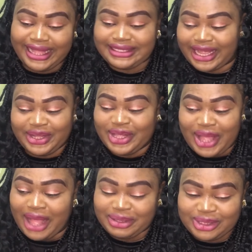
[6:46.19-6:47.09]
I don't know how
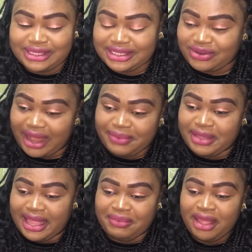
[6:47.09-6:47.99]
to describe
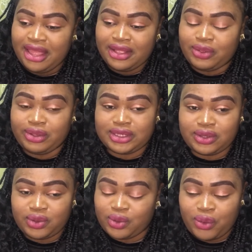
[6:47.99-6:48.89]
them.
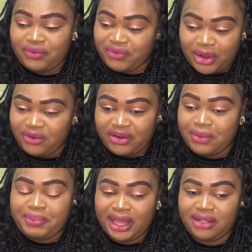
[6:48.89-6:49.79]
They were very, very
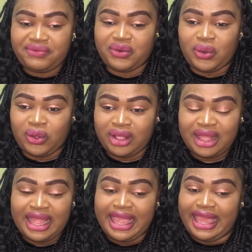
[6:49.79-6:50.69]
painful.
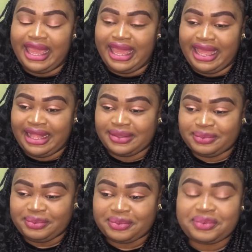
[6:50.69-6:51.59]
And
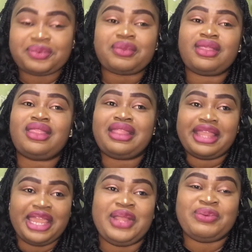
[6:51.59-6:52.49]

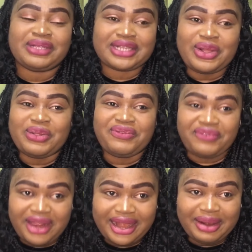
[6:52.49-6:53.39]
it was
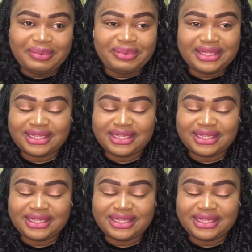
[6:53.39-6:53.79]
confirmed.